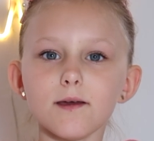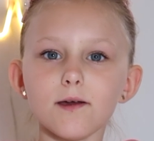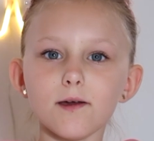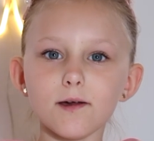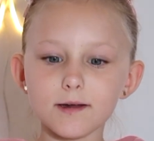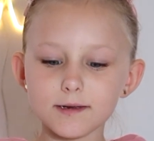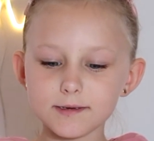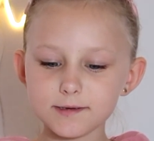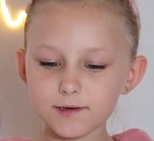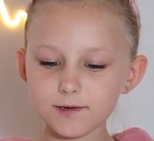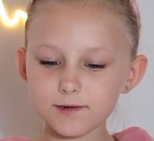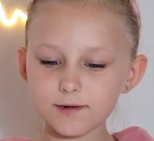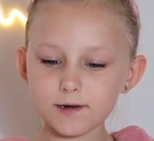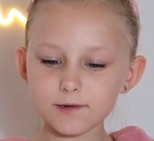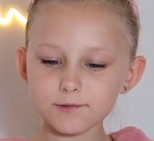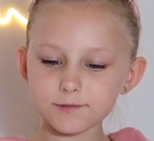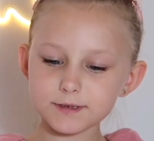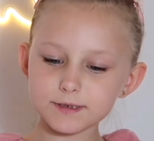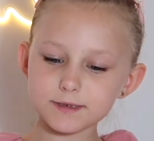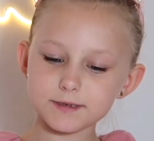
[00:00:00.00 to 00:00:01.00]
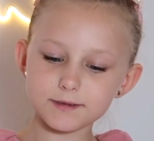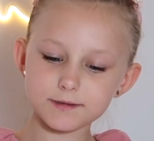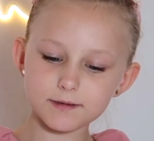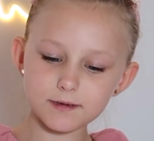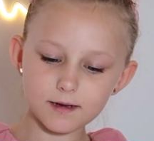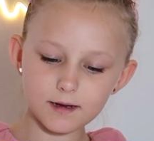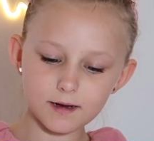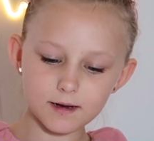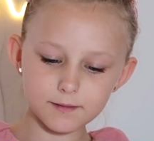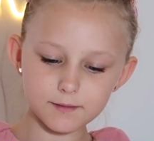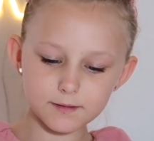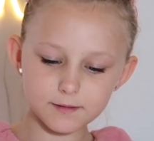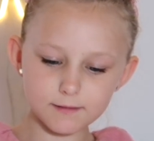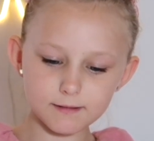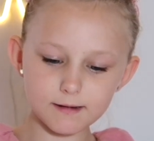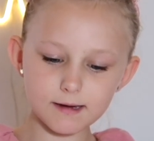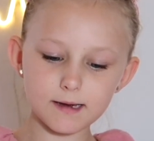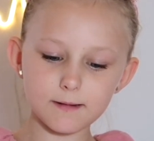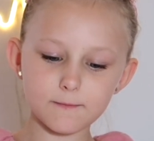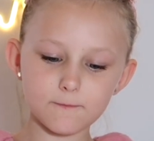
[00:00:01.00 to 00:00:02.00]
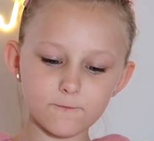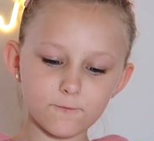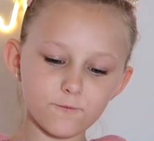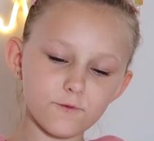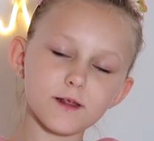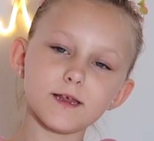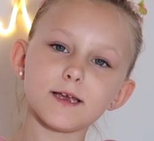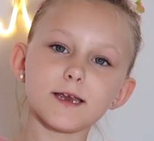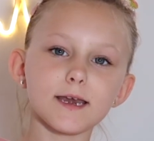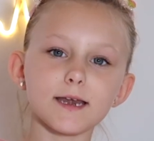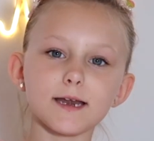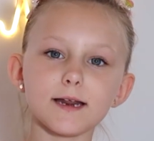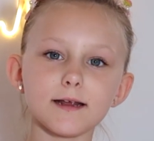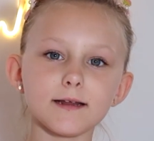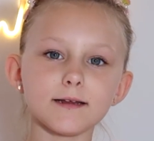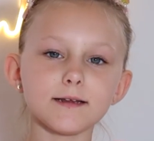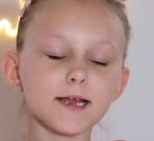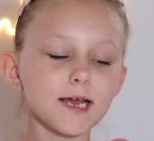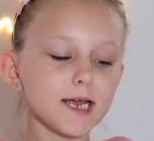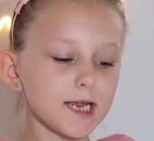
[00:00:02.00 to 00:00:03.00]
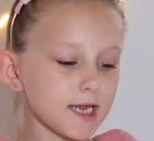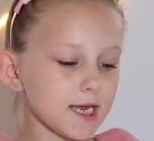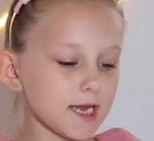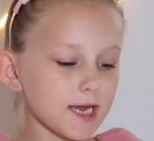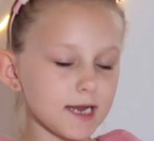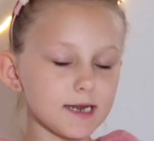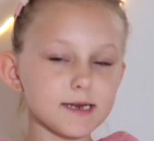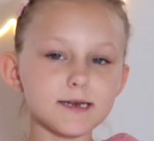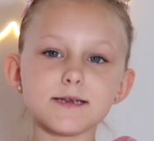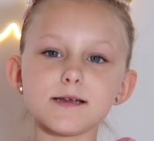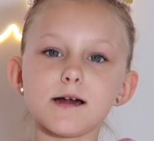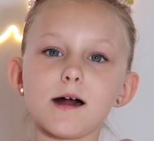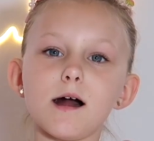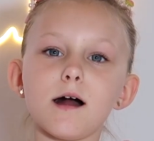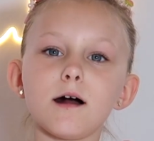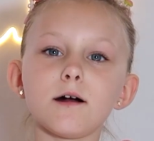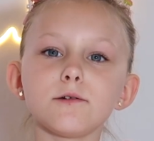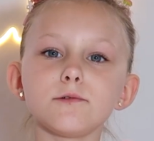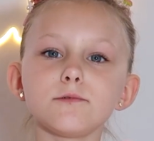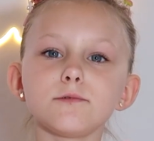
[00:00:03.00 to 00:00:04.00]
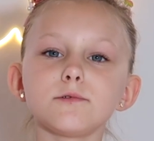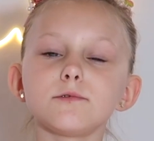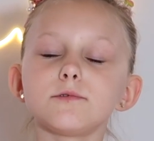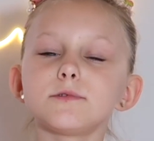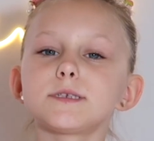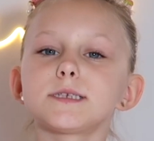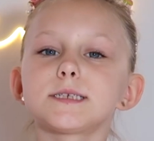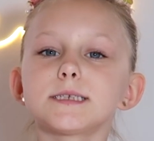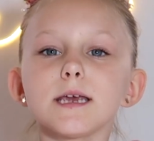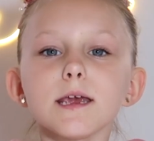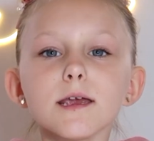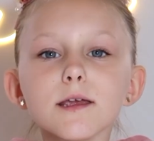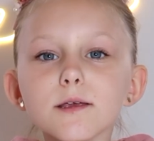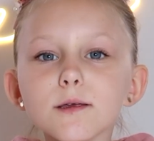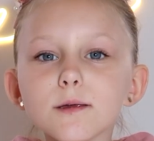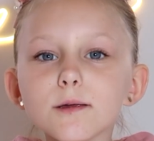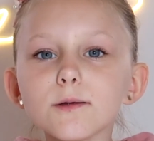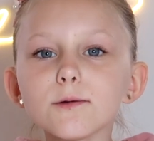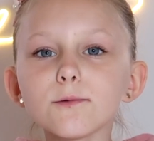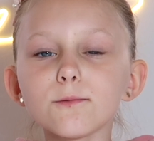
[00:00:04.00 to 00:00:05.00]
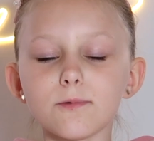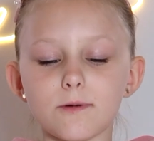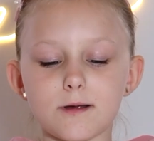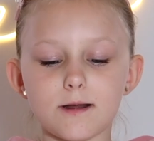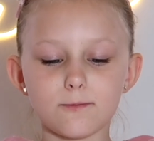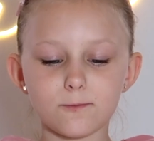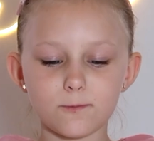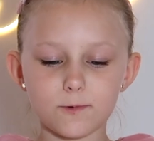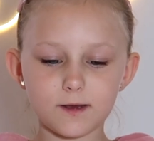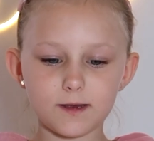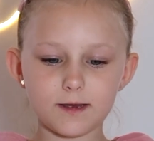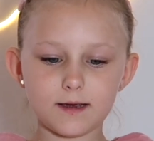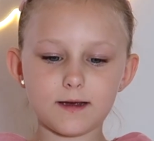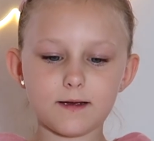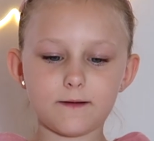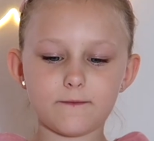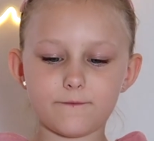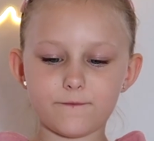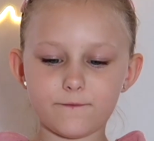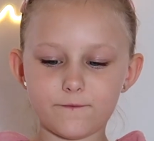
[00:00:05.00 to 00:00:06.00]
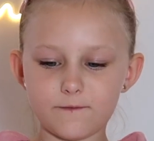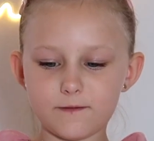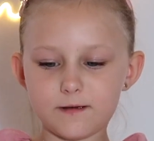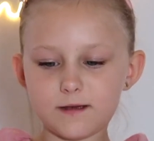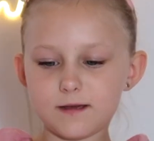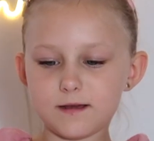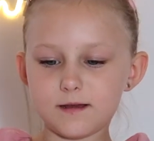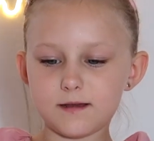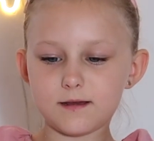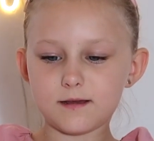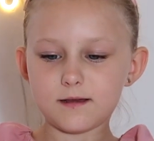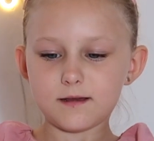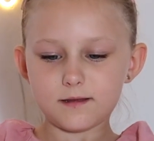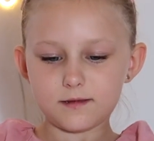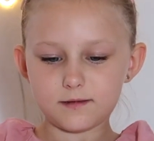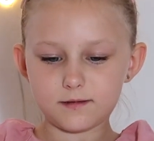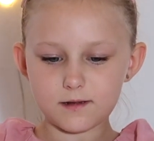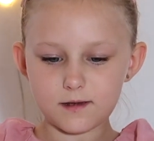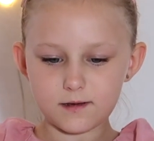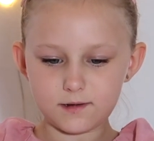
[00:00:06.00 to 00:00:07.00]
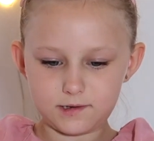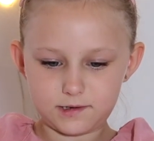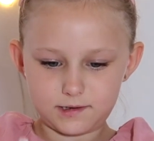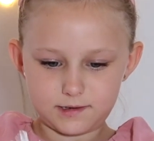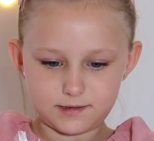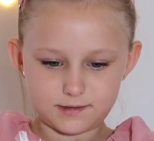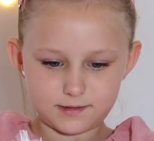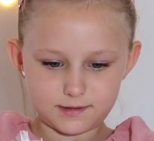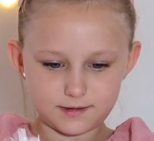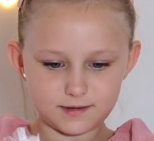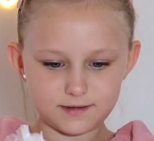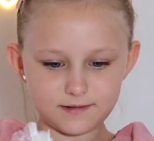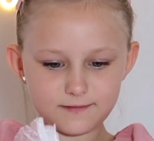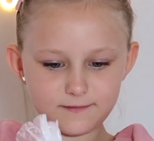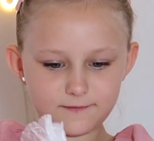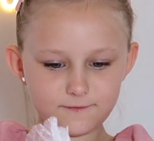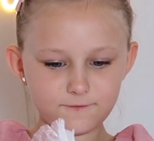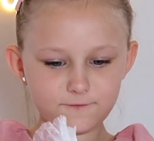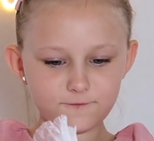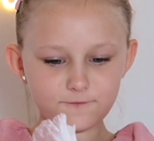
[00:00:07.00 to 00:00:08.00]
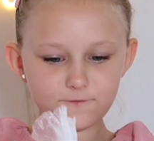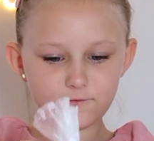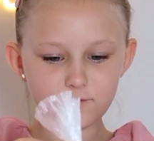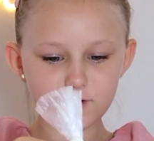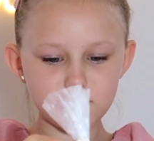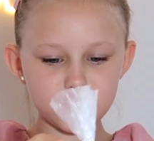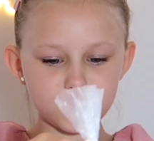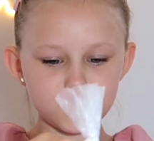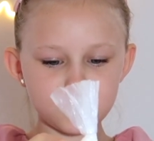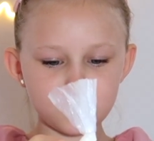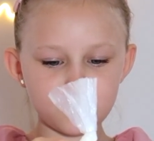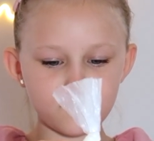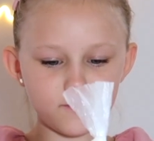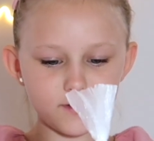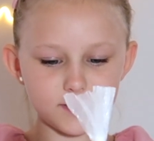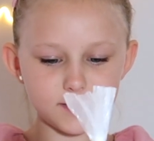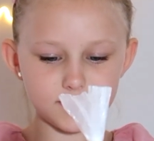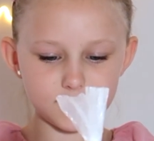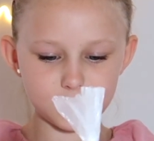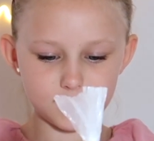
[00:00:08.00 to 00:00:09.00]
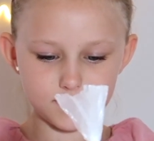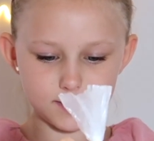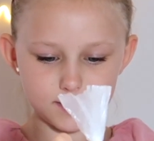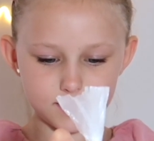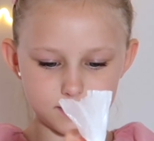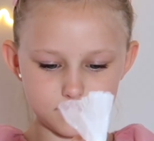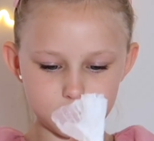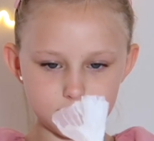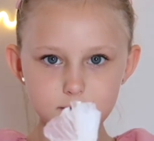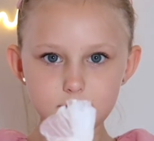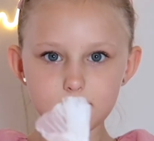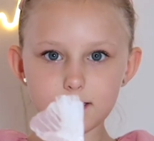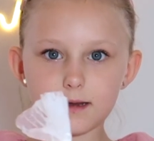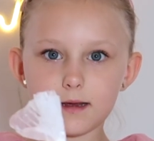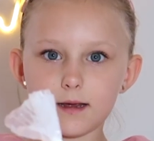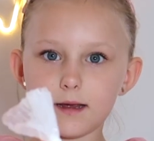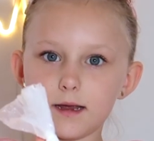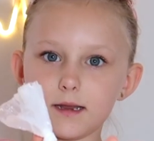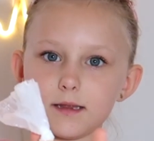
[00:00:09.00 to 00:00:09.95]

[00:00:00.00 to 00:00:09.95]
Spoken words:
Okay, so I'm gonna keep filling it in, and I will see you when we have like finished filling it in,